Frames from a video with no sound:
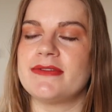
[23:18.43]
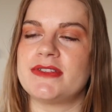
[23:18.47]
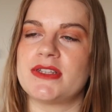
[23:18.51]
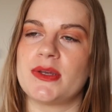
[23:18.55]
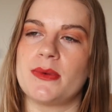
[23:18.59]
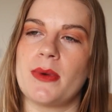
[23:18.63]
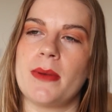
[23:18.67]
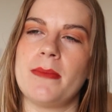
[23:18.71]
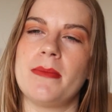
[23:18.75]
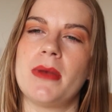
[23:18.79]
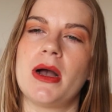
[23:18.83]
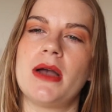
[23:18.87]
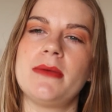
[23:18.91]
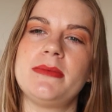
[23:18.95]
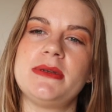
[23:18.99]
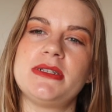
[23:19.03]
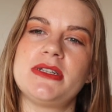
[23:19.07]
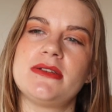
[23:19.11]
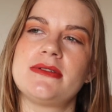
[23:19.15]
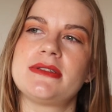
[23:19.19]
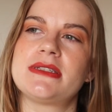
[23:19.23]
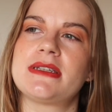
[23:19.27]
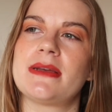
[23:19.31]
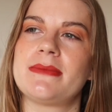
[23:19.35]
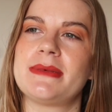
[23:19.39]
So I might be
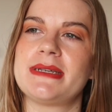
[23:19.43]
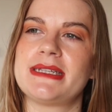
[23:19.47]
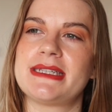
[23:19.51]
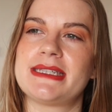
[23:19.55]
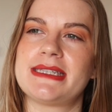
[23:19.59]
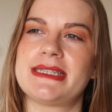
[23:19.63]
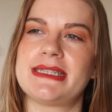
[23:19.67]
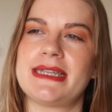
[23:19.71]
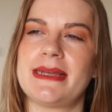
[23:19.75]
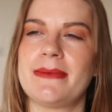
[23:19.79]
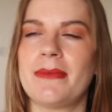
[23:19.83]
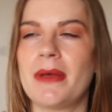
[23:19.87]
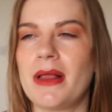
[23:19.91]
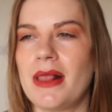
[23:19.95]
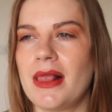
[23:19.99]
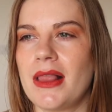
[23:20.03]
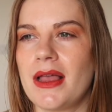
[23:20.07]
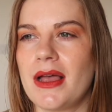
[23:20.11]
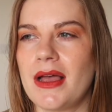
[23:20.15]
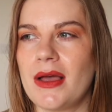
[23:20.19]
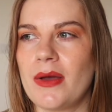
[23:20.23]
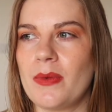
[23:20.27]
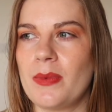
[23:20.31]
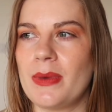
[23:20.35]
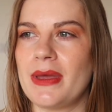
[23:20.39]
doing something
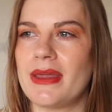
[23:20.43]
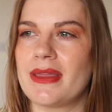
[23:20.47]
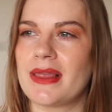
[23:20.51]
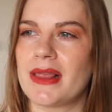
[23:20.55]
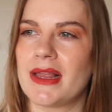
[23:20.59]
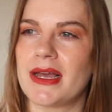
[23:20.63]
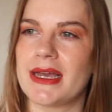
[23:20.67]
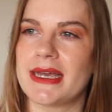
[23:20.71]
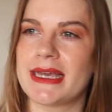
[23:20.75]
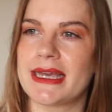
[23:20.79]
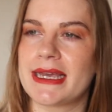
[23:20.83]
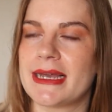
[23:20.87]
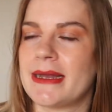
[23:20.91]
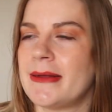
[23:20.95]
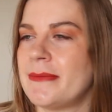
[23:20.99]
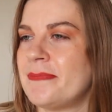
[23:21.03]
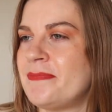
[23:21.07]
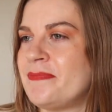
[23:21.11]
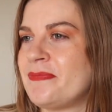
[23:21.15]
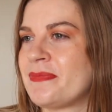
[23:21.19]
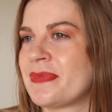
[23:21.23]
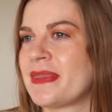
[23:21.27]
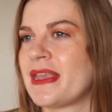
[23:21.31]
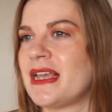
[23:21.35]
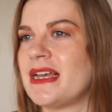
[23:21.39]
similar with like
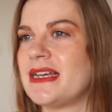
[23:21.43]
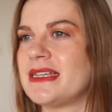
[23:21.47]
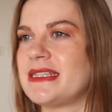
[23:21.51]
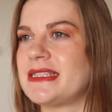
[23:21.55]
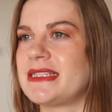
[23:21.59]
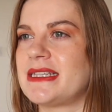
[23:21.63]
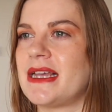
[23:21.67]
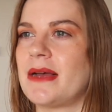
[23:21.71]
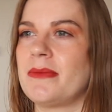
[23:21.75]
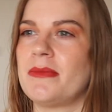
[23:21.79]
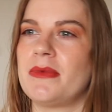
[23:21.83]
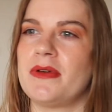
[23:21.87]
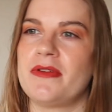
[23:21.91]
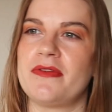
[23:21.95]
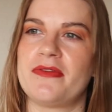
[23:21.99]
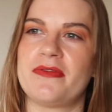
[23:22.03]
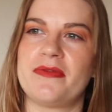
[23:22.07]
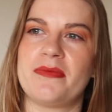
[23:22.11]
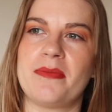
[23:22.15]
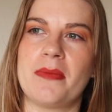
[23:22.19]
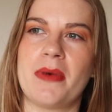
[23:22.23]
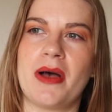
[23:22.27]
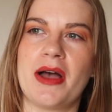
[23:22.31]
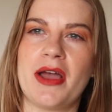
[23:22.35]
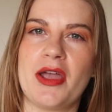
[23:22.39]
some of
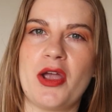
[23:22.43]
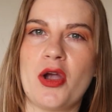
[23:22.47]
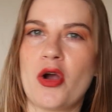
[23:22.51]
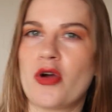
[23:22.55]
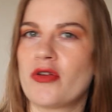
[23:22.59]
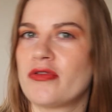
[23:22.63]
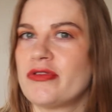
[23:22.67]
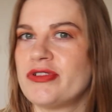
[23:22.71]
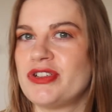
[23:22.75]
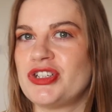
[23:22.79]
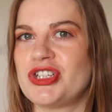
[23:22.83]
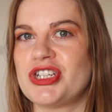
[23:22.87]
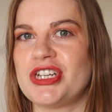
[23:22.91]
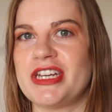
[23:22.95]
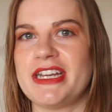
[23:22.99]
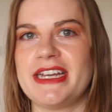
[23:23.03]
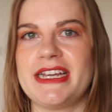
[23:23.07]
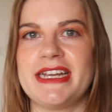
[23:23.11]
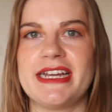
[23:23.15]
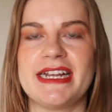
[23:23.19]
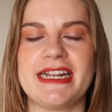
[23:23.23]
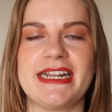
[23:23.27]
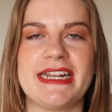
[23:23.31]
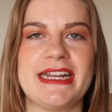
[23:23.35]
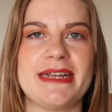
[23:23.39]
my
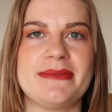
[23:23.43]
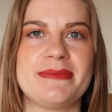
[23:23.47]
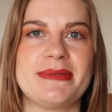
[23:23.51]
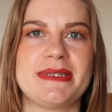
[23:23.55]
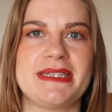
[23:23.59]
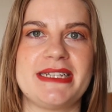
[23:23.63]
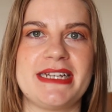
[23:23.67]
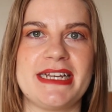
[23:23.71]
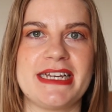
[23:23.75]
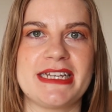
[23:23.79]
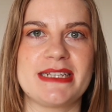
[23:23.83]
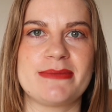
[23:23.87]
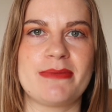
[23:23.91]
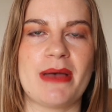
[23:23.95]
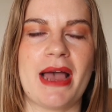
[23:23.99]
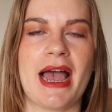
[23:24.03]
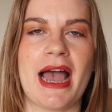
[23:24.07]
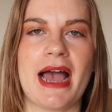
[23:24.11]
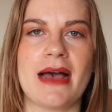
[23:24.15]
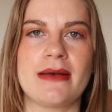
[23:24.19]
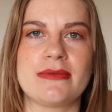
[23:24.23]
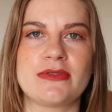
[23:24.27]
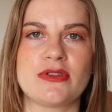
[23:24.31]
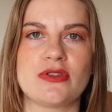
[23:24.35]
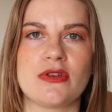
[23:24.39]
orangey lipsticks
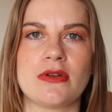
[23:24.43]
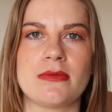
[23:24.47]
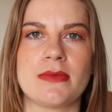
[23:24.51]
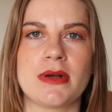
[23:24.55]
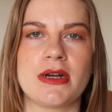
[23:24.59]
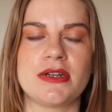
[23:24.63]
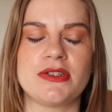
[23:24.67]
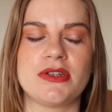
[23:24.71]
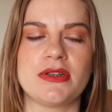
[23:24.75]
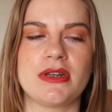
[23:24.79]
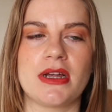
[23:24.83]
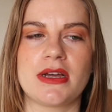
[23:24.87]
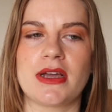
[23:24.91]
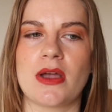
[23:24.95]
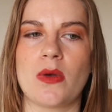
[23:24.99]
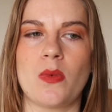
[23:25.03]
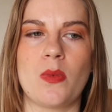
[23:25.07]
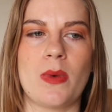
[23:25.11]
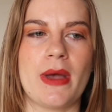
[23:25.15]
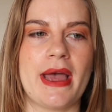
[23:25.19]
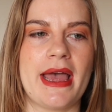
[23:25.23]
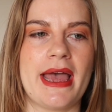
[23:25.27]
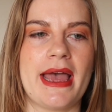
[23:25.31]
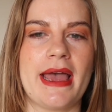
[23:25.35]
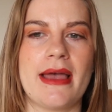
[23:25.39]
perhaps, or I might do like a
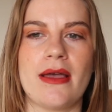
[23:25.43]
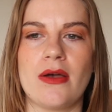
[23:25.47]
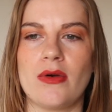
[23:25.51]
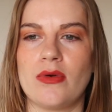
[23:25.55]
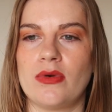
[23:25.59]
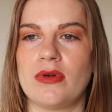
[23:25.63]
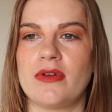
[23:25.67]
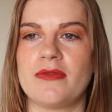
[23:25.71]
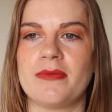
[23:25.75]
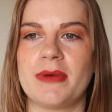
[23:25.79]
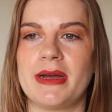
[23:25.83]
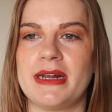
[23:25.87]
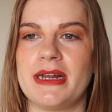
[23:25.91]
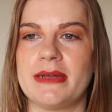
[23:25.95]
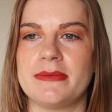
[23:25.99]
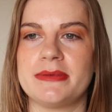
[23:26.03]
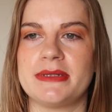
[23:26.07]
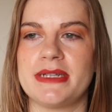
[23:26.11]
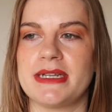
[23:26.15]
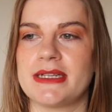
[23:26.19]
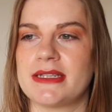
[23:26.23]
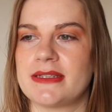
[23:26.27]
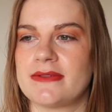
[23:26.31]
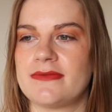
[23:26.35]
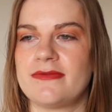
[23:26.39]
wear all of my
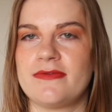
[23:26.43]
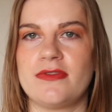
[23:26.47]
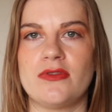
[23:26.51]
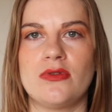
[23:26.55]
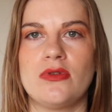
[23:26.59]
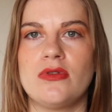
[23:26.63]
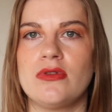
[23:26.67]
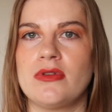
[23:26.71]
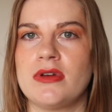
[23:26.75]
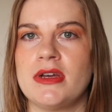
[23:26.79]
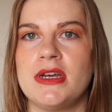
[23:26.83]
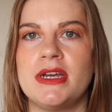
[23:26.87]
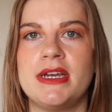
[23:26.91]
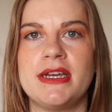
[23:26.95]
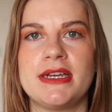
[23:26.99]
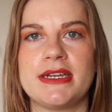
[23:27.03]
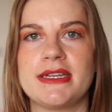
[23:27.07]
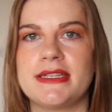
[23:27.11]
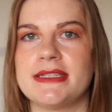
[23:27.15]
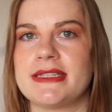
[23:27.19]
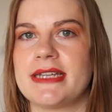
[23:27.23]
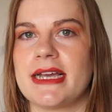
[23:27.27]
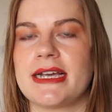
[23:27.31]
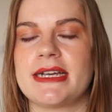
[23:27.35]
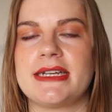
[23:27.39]
lipsticks for
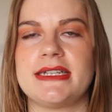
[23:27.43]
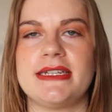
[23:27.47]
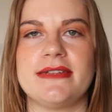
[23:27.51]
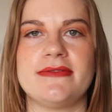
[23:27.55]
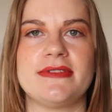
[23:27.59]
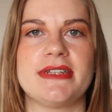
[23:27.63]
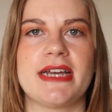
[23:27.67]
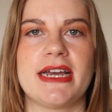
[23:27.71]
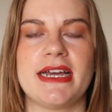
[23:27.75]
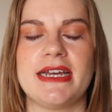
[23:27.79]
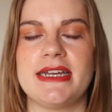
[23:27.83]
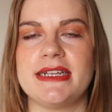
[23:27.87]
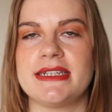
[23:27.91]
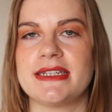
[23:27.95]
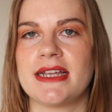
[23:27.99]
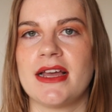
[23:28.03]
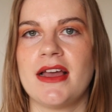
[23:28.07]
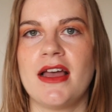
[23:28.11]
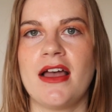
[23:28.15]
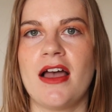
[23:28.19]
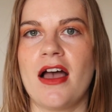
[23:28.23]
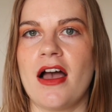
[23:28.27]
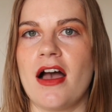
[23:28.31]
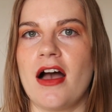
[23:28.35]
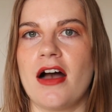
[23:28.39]
consecutive days
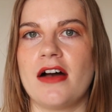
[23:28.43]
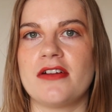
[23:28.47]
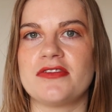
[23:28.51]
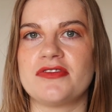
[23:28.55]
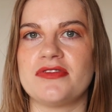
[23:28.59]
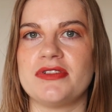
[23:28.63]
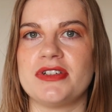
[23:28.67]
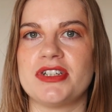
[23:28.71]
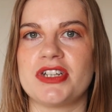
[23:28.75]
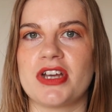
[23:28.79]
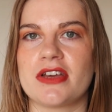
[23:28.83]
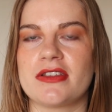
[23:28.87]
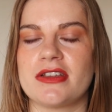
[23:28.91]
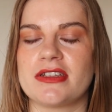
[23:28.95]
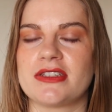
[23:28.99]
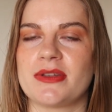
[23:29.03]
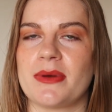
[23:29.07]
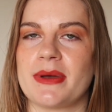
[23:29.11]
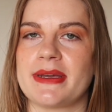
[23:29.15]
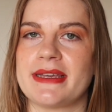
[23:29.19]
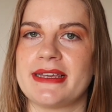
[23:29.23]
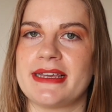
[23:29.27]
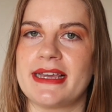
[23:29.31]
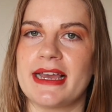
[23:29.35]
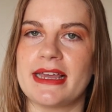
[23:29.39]
after each other so
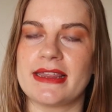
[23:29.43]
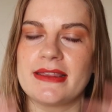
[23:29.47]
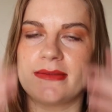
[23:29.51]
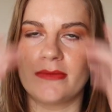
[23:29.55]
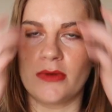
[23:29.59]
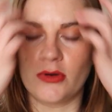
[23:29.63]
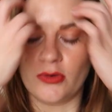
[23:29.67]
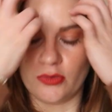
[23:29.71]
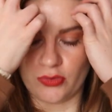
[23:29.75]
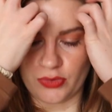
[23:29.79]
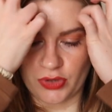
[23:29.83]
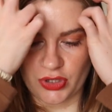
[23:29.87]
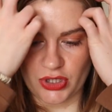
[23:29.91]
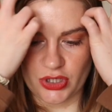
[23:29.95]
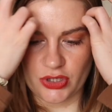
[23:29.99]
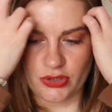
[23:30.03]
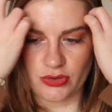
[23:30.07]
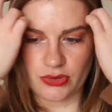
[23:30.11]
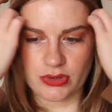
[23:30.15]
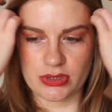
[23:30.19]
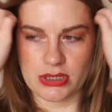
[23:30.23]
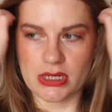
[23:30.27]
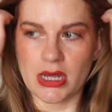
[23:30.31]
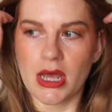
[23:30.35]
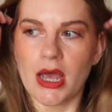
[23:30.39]
I can get them all
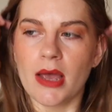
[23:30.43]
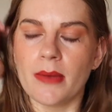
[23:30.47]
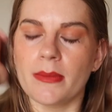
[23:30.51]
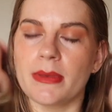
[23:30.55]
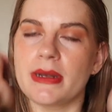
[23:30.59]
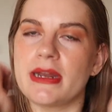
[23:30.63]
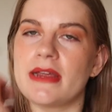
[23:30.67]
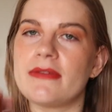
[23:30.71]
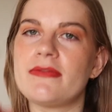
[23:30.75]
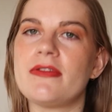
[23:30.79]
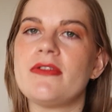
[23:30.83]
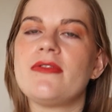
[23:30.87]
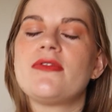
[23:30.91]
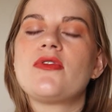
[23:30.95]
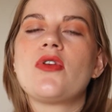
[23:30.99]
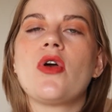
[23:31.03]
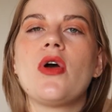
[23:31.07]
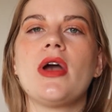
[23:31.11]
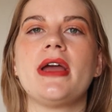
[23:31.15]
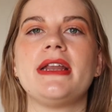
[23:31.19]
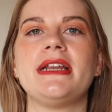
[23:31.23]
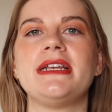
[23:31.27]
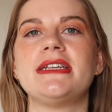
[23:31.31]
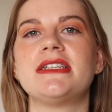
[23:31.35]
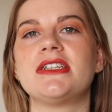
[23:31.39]
used. But if you've
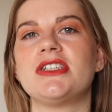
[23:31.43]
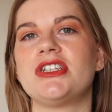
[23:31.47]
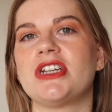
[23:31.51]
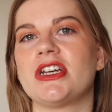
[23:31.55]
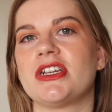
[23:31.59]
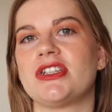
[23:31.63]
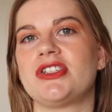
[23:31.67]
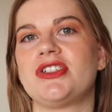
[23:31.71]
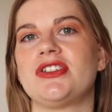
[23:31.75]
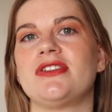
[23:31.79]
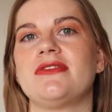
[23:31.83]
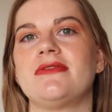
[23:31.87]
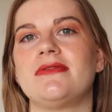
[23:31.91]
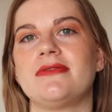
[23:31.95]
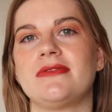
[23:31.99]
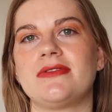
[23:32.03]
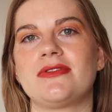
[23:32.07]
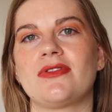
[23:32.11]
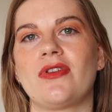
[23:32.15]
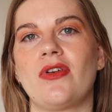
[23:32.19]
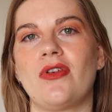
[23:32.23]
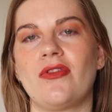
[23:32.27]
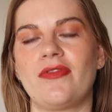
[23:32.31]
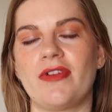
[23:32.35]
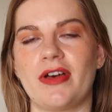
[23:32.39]
got any suggestions
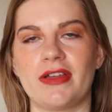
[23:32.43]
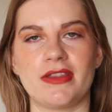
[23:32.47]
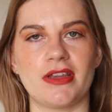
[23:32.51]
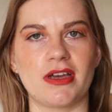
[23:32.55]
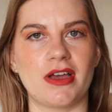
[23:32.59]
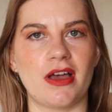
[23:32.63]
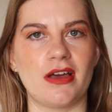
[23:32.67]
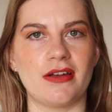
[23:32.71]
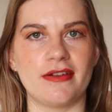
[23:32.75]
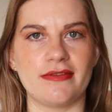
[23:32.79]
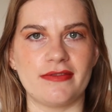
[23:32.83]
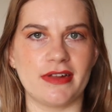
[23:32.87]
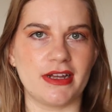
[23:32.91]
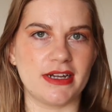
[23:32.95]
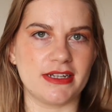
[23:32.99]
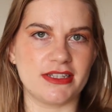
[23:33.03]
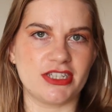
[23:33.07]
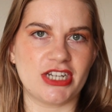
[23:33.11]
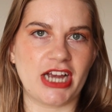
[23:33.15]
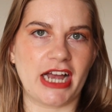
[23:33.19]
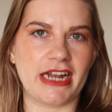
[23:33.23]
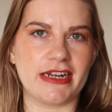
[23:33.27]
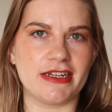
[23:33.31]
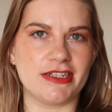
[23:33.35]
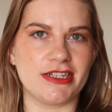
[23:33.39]
of other kind of like
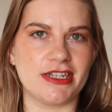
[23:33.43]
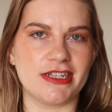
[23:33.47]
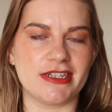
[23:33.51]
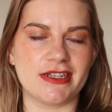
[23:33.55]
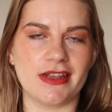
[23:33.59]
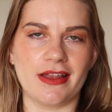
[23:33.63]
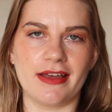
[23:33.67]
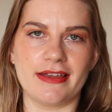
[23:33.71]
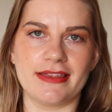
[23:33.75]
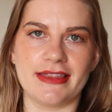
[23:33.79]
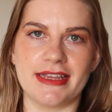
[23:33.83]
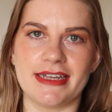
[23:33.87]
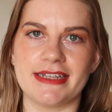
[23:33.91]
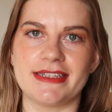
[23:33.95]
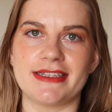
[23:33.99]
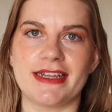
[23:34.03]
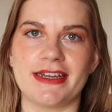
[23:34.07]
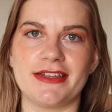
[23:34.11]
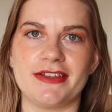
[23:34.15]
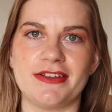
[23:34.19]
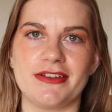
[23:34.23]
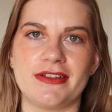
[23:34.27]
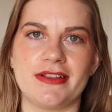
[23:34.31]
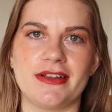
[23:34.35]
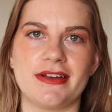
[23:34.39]
challenges like this
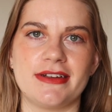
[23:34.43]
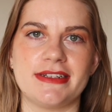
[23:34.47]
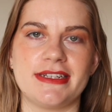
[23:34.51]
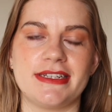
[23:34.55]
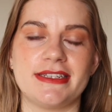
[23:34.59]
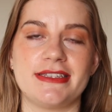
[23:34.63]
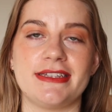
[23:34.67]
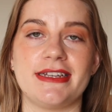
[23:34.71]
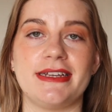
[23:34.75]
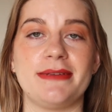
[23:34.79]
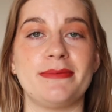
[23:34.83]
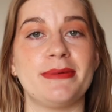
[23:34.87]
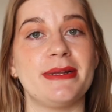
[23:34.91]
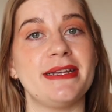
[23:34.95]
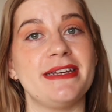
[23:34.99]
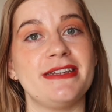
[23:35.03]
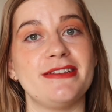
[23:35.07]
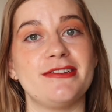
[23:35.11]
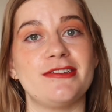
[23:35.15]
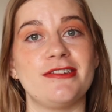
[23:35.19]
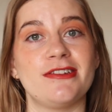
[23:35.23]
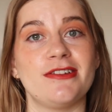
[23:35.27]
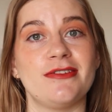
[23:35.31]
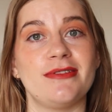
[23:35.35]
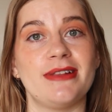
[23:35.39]
that you'd like to see,
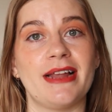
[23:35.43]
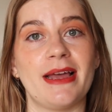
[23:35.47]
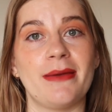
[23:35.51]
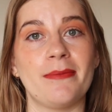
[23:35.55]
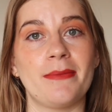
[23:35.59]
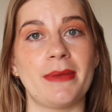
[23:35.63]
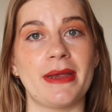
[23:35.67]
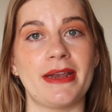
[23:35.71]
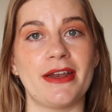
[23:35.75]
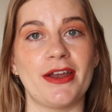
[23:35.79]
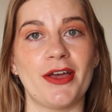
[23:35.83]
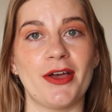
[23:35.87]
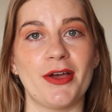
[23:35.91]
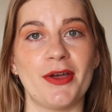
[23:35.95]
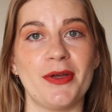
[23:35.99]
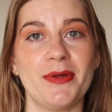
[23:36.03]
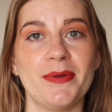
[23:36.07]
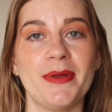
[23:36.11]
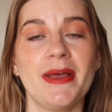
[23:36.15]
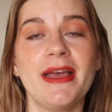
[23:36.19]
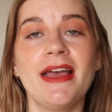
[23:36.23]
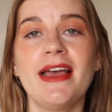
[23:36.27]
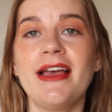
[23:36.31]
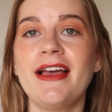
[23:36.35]
please do let me know.